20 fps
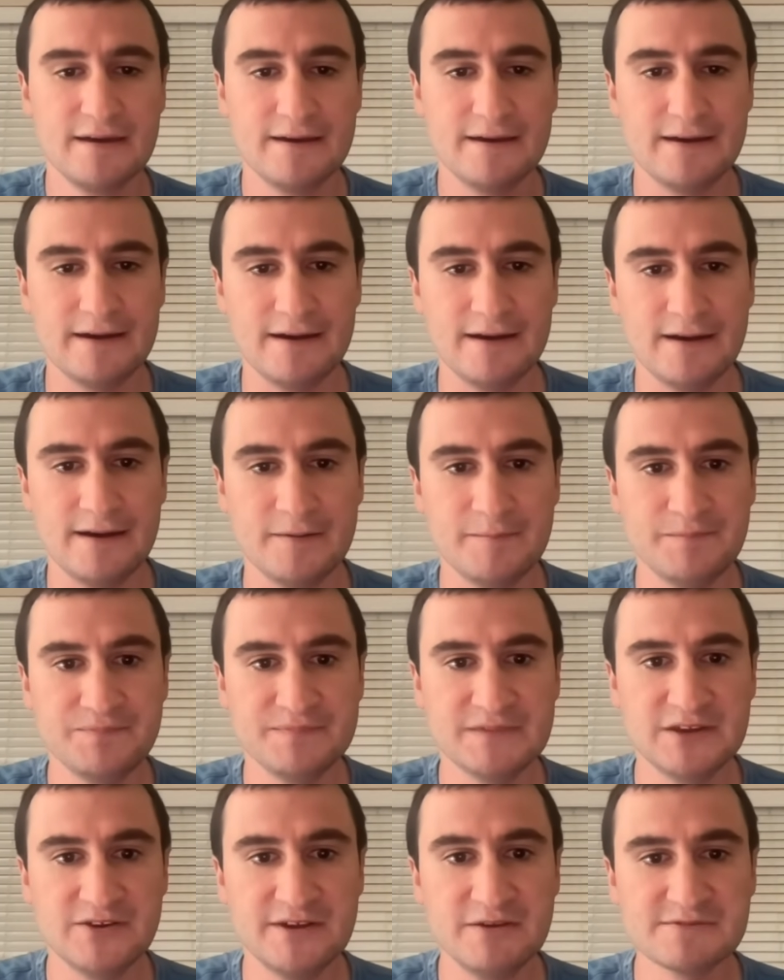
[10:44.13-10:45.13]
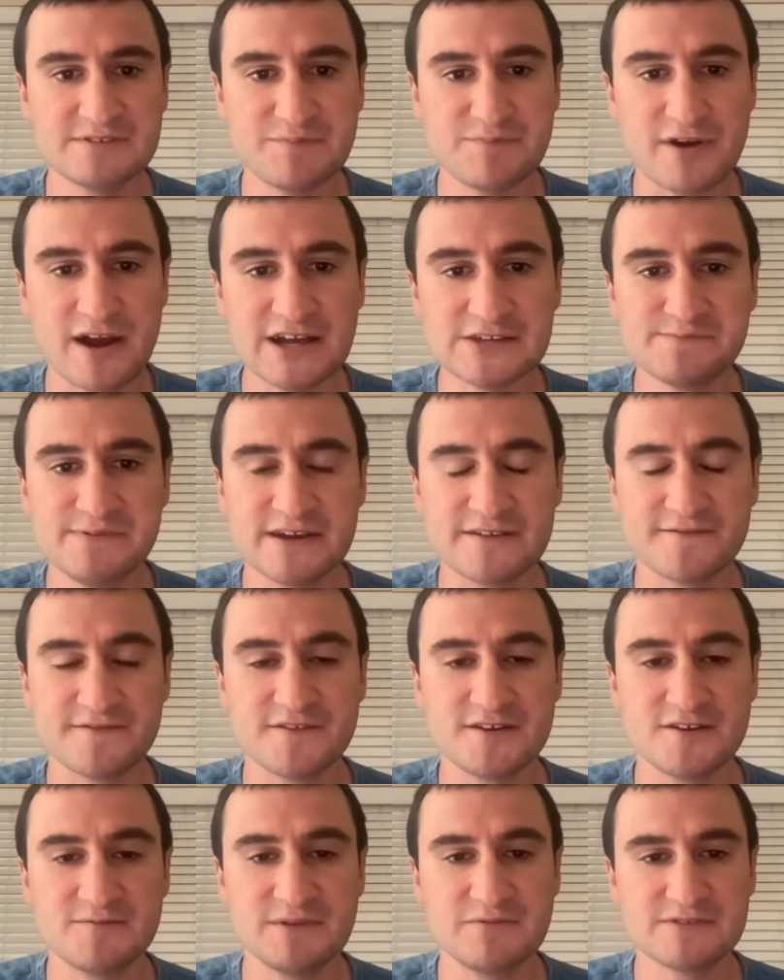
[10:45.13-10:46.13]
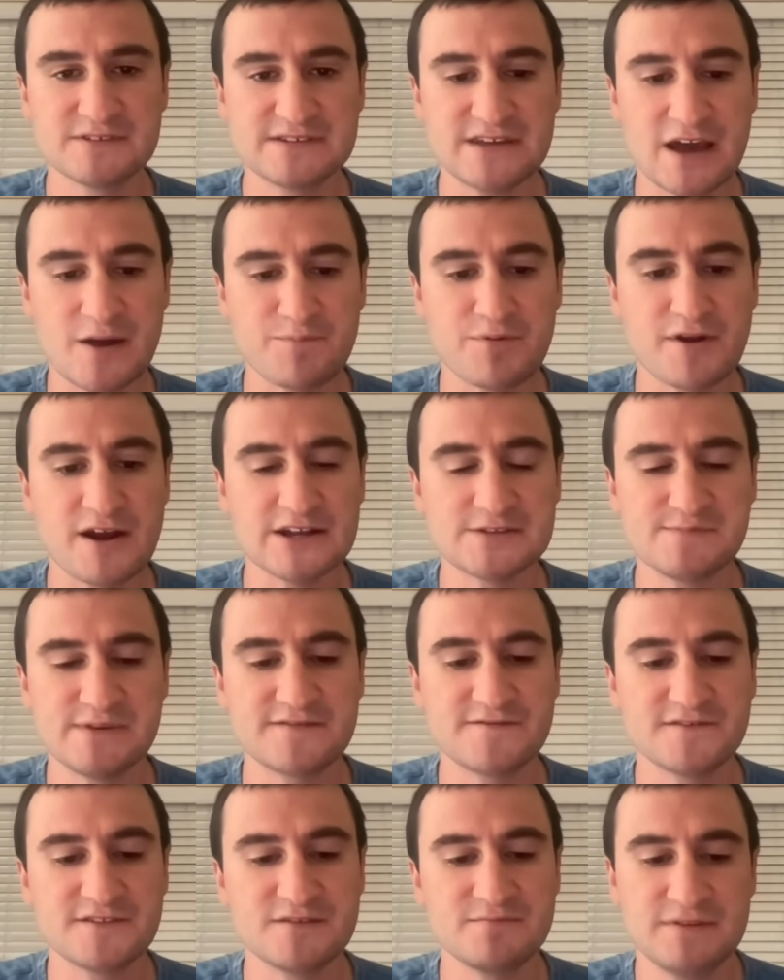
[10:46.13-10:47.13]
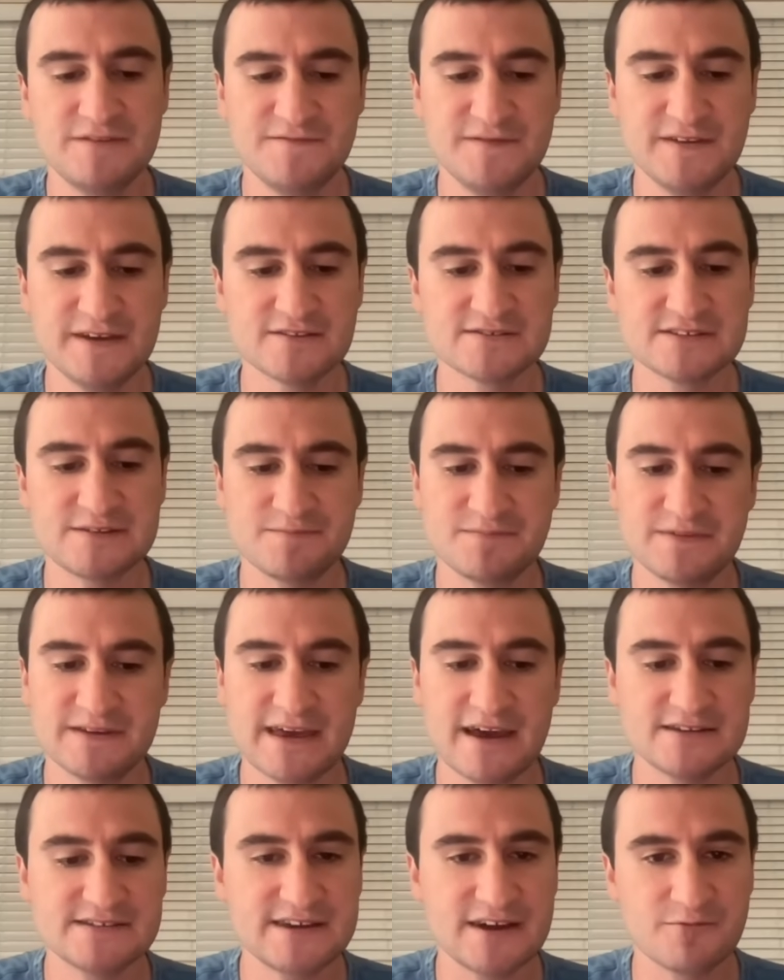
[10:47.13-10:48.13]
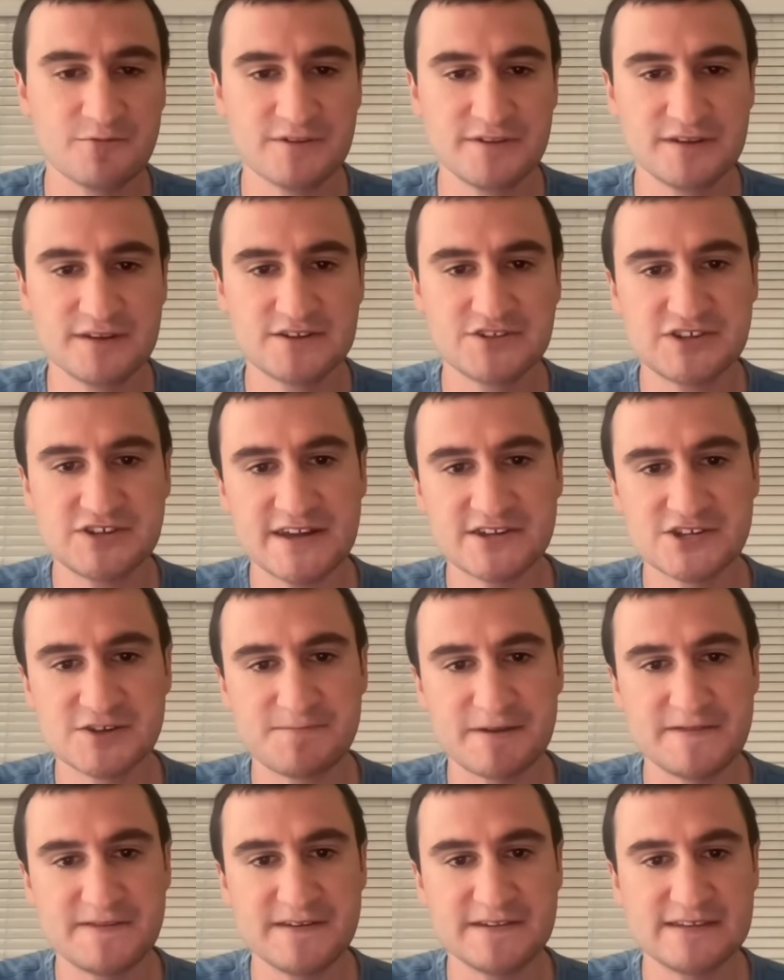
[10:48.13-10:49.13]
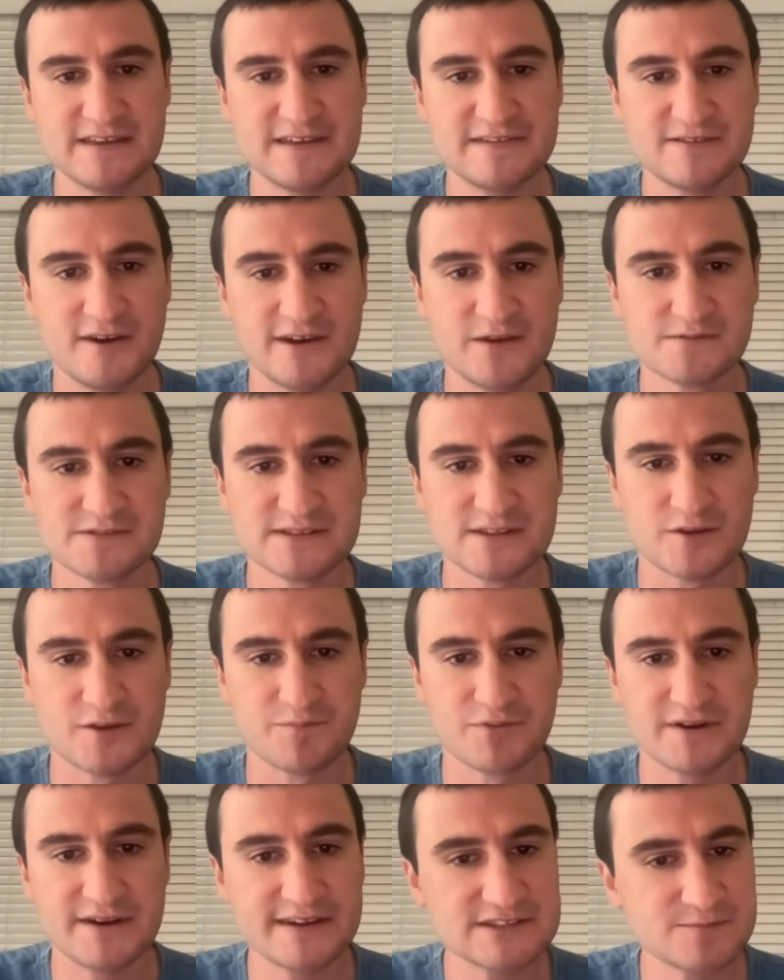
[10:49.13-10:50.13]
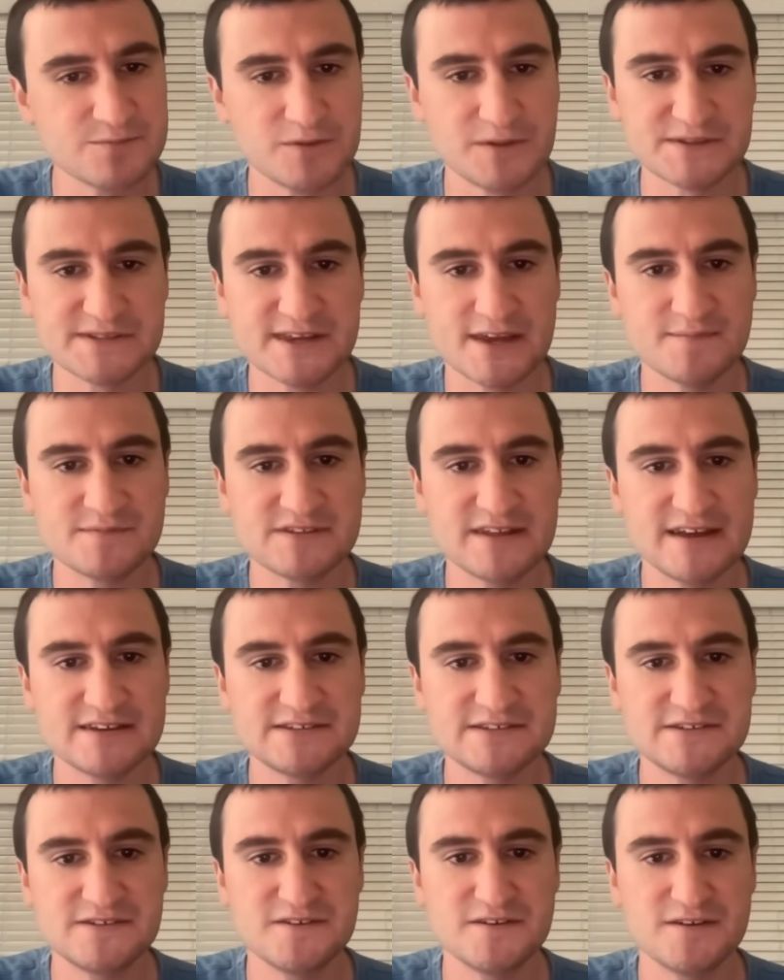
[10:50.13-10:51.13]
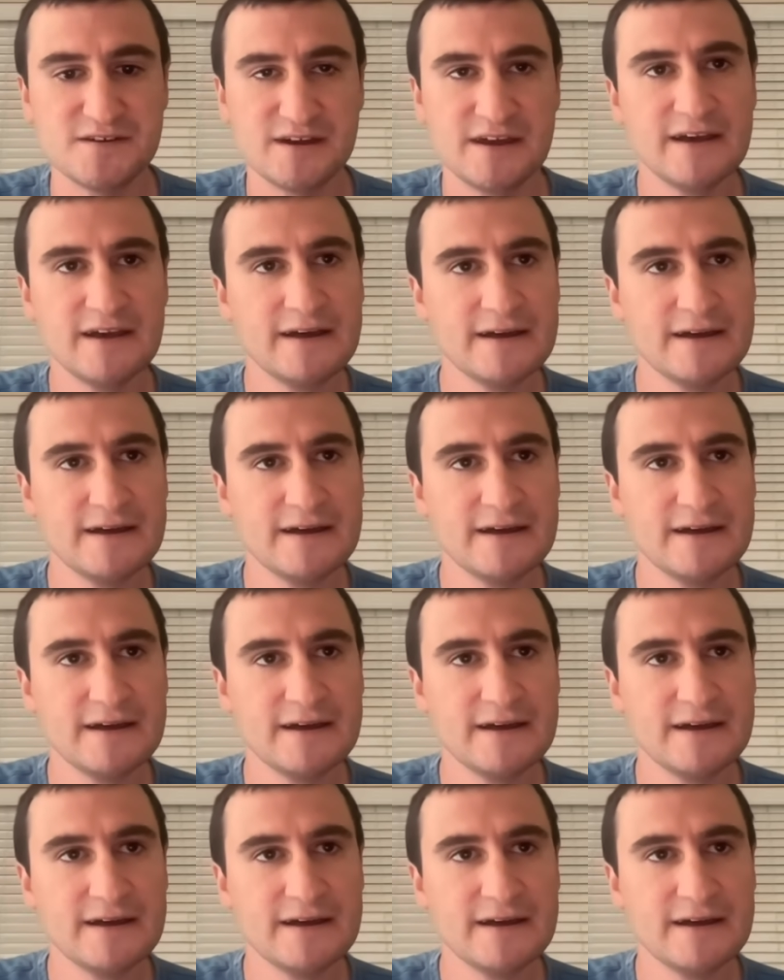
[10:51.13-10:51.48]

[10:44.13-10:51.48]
Um, you know, he was a prospect for them. He was a top prospect for them. He figures something out. He's got a really good changeup. I think they thought he was a little predictable at times last year.